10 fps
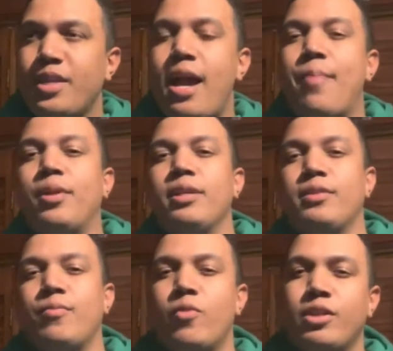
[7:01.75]

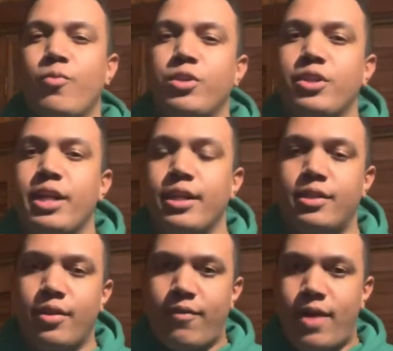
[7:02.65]
capitalism when, once you get
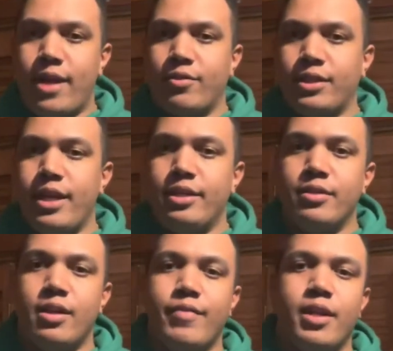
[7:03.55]
into the final
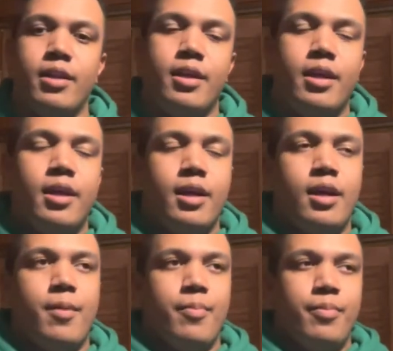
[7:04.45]
stages of it.
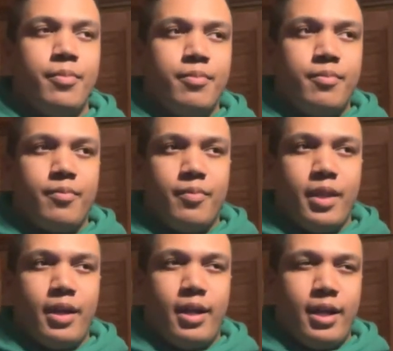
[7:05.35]
Um,
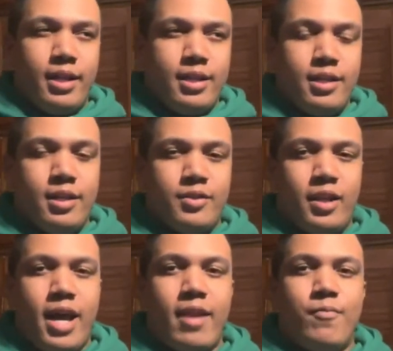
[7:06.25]
uh, there's a
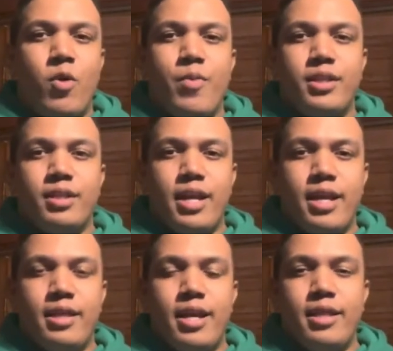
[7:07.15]
lot of moments
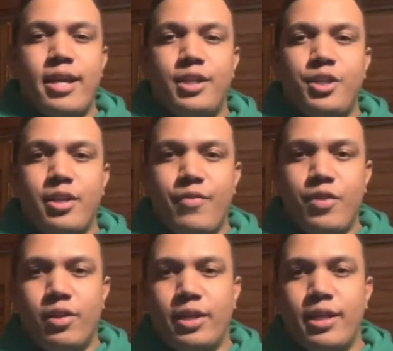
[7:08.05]
that, that, that you, if
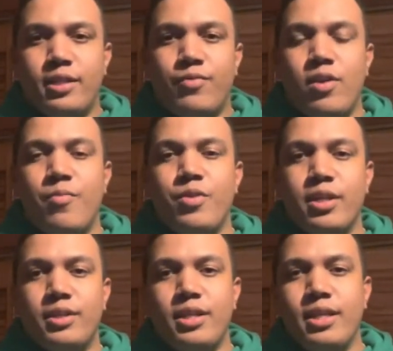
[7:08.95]
you look at this film, you
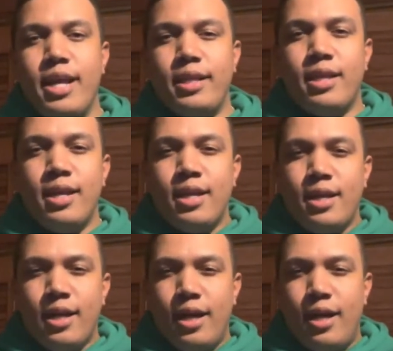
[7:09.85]
can see that
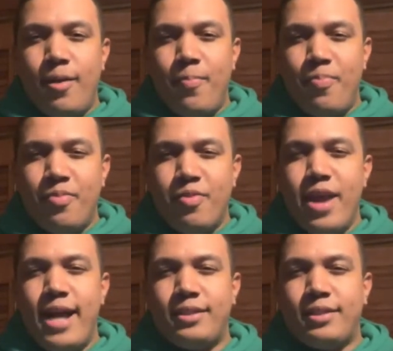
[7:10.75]
um,
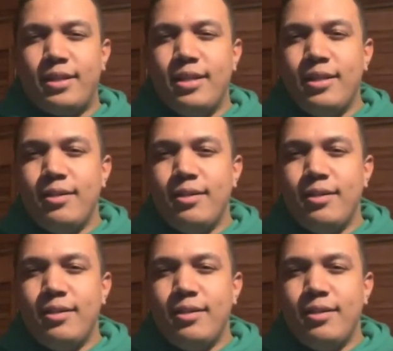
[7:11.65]
that's,